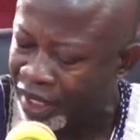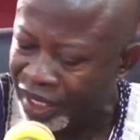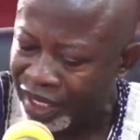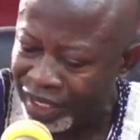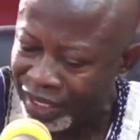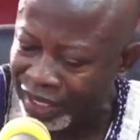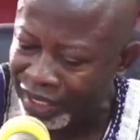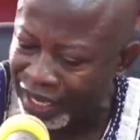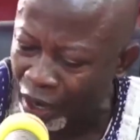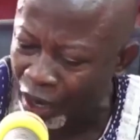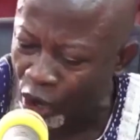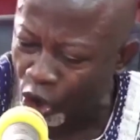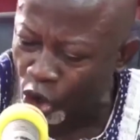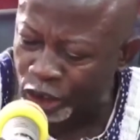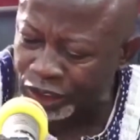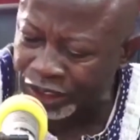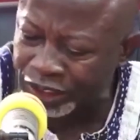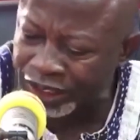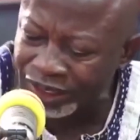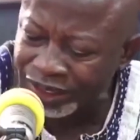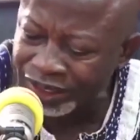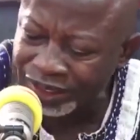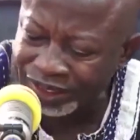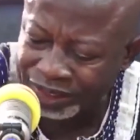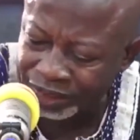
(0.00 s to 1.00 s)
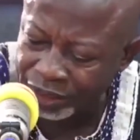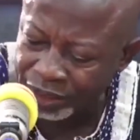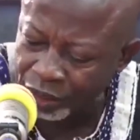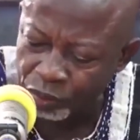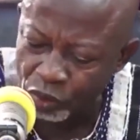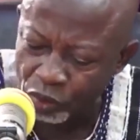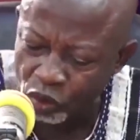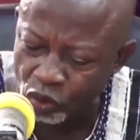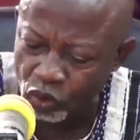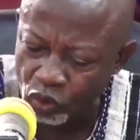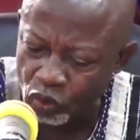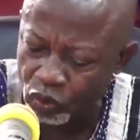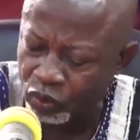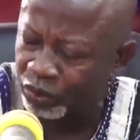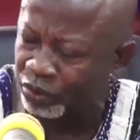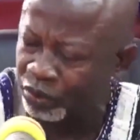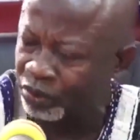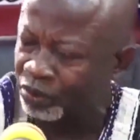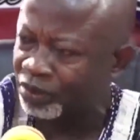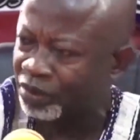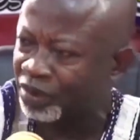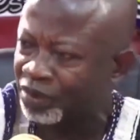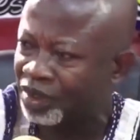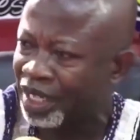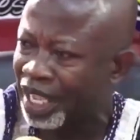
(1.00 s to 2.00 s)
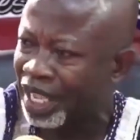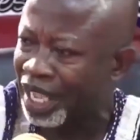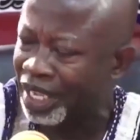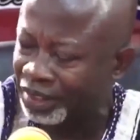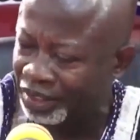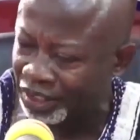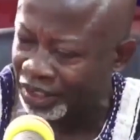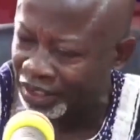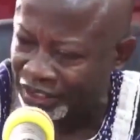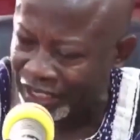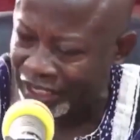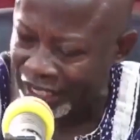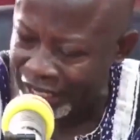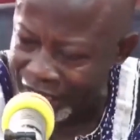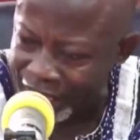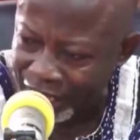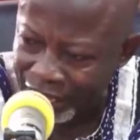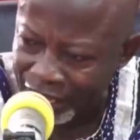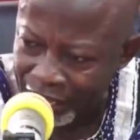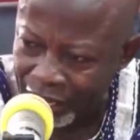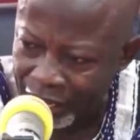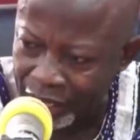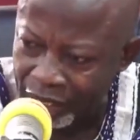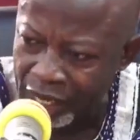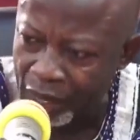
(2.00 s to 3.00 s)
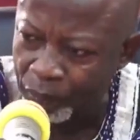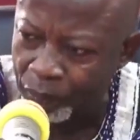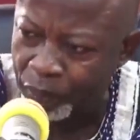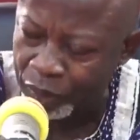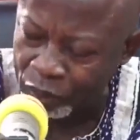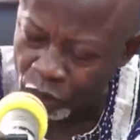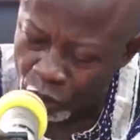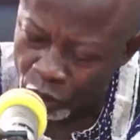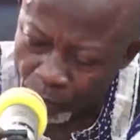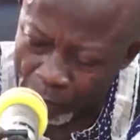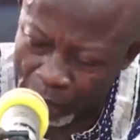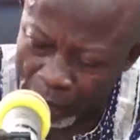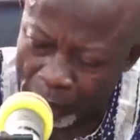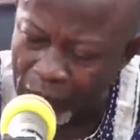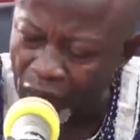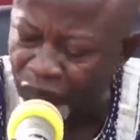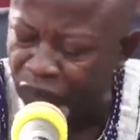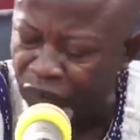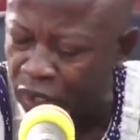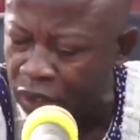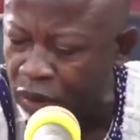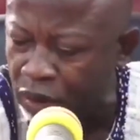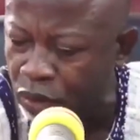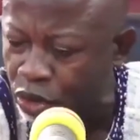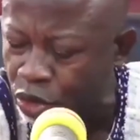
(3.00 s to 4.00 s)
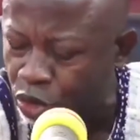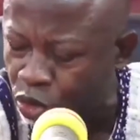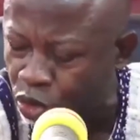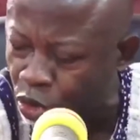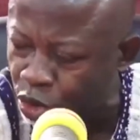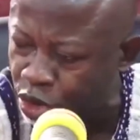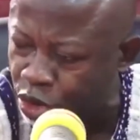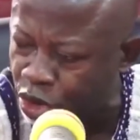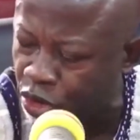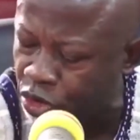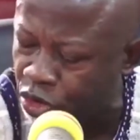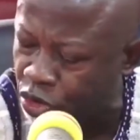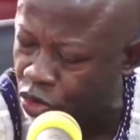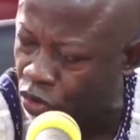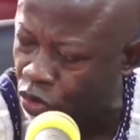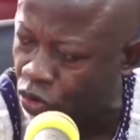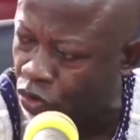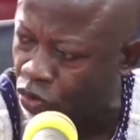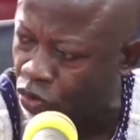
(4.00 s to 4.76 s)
Na otin timu. And she say, and not President Obama friend institutions, you know.